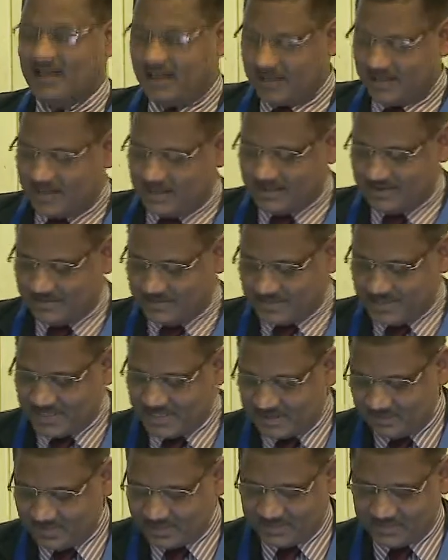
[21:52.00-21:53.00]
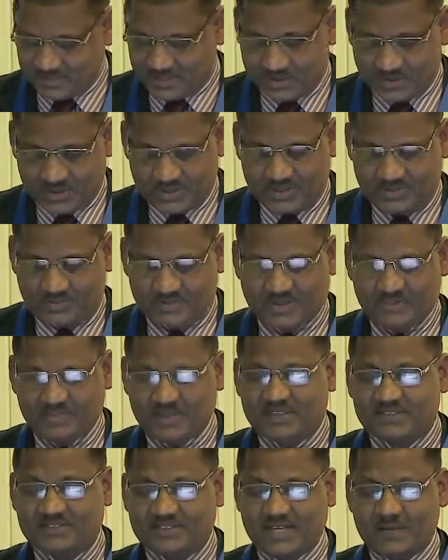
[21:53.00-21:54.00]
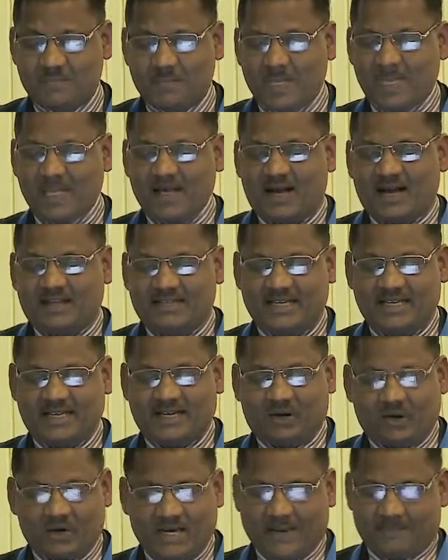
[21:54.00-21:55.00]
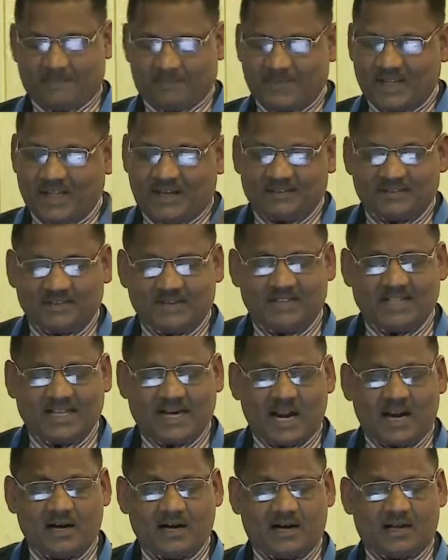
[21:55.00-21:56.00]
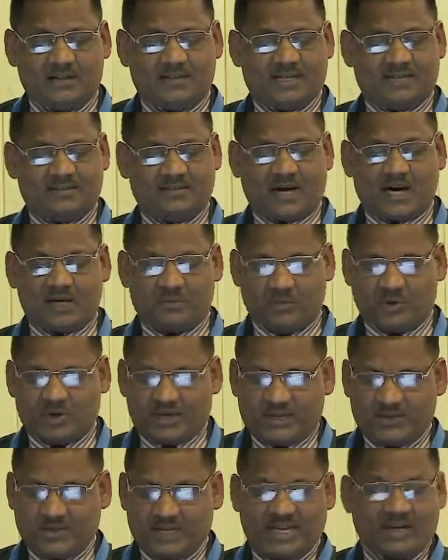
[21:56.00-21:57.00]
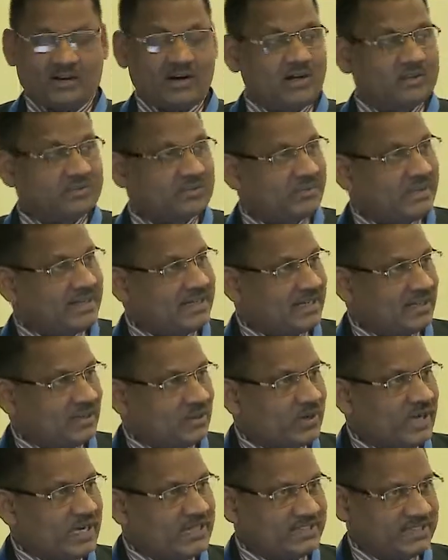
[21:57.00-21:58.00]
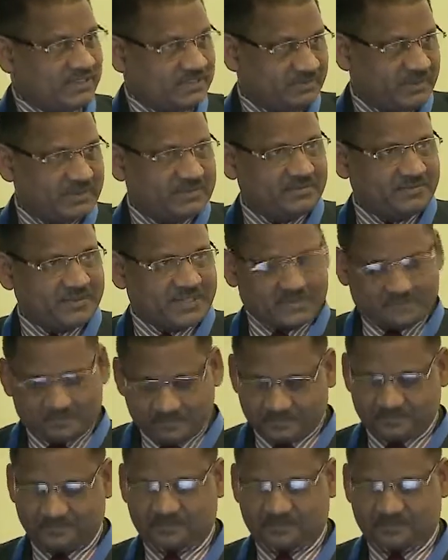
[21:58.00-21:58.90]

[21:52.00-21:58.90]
MSME Ministry. And then, so there's a lot more. You can also make it location specific.